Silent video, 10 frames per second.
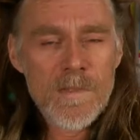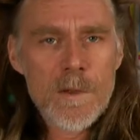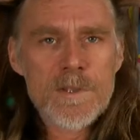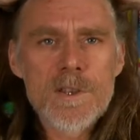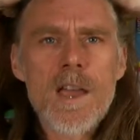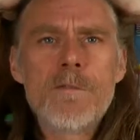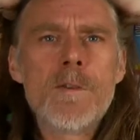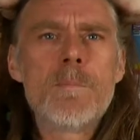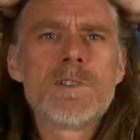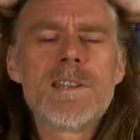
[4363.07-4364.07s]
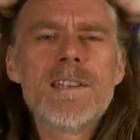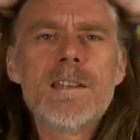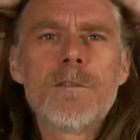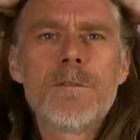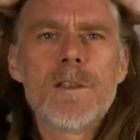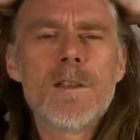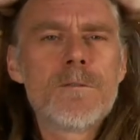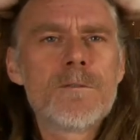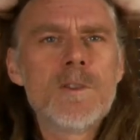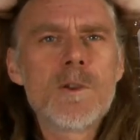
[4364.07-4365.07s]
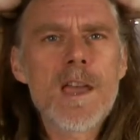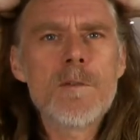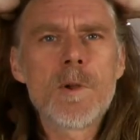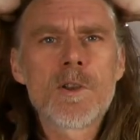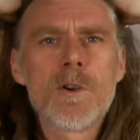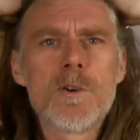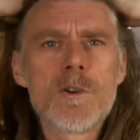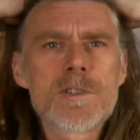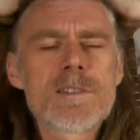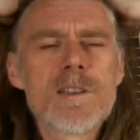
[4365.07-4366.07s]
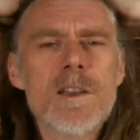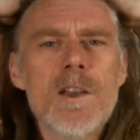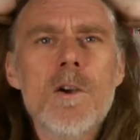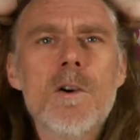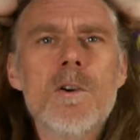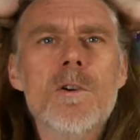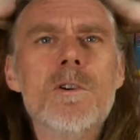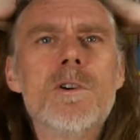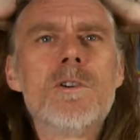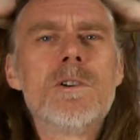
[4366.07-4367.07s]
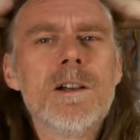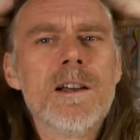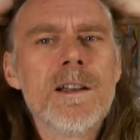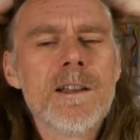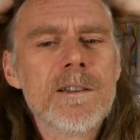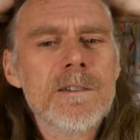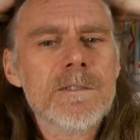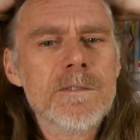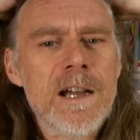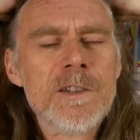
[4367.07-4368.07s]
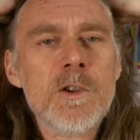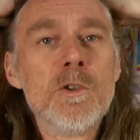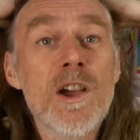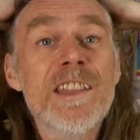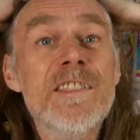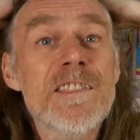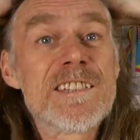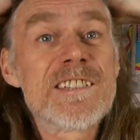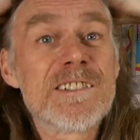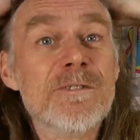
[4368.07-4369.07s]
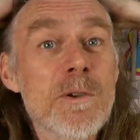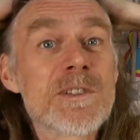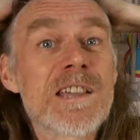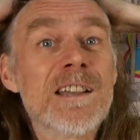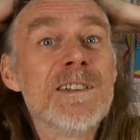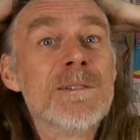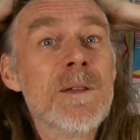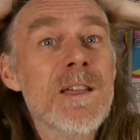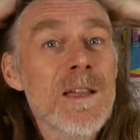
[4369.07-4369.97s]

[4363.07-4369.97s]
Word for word: No, it's not everybody. If you came on a course, or and you're not in this rogues gallery,